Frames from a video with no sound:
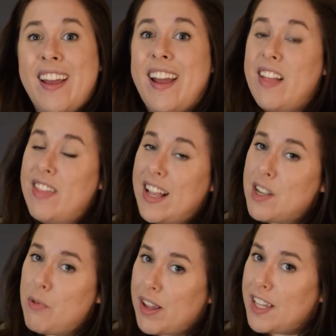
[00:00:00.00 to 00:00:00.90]
And that's
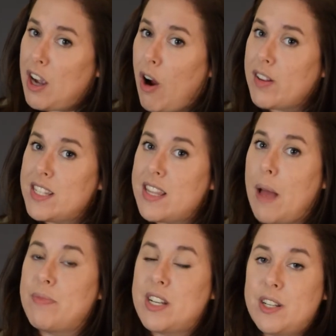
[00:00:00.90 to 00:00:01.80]
a really hard
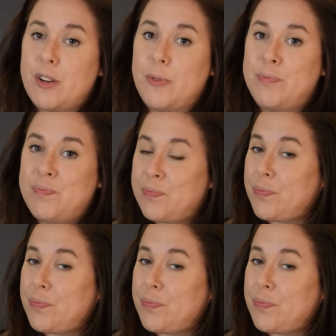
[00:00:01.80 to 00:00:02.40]
step to do.